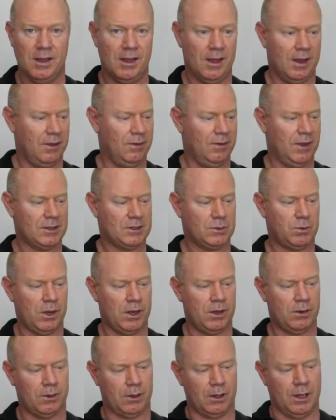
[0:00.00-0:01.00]
and that's
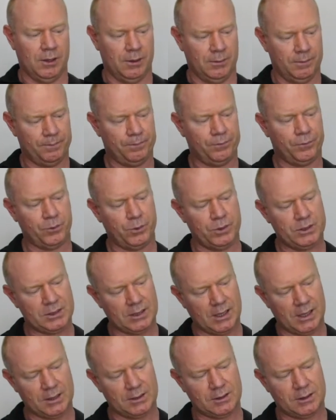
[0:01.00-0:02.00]
where we
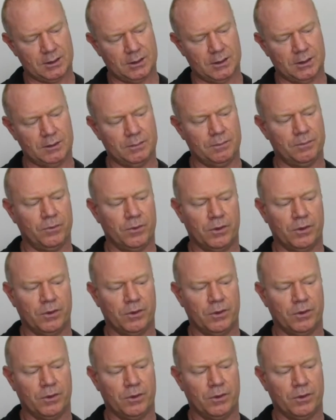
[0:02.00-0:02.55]
start to